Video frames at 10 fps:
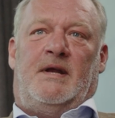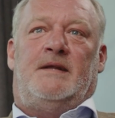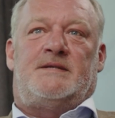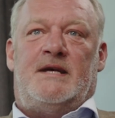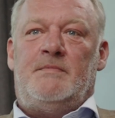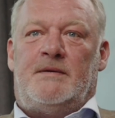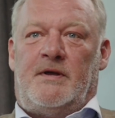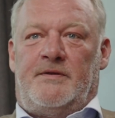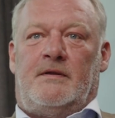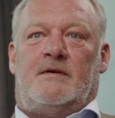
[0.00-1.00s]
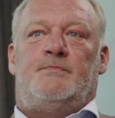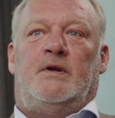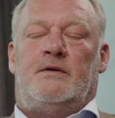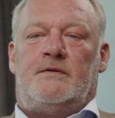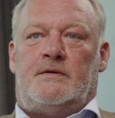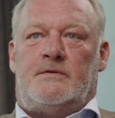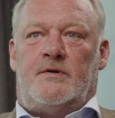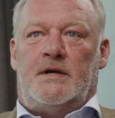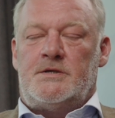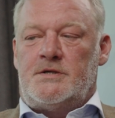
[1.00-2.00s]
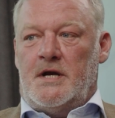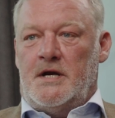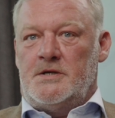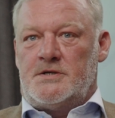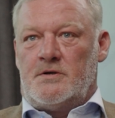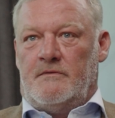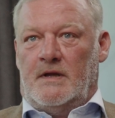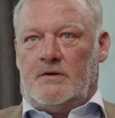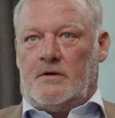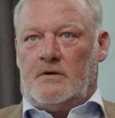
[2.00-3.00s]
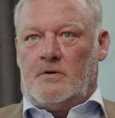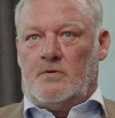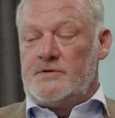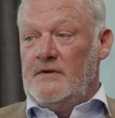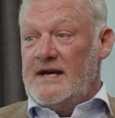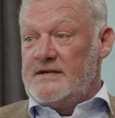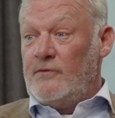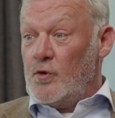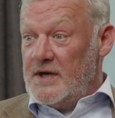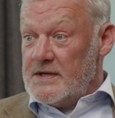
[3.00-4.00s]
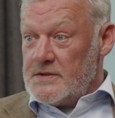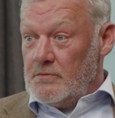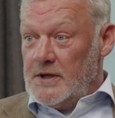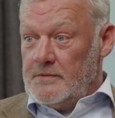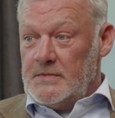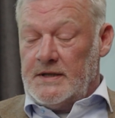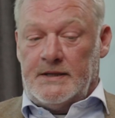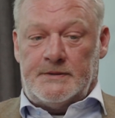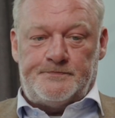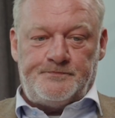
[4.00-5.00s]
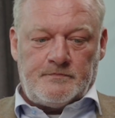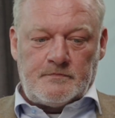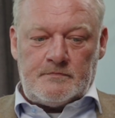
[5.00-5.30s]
but at the same time, I think there's been a trend change over the course of the last 4 years only.